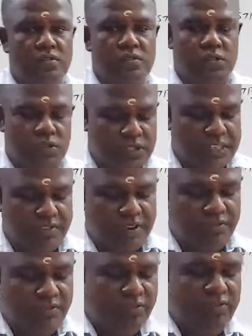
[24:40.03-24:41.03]
So
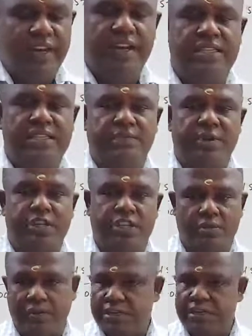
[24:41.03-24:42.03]
715 is the
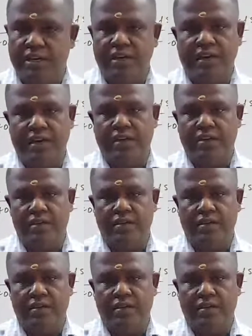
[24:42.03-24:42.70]
pressure measured here,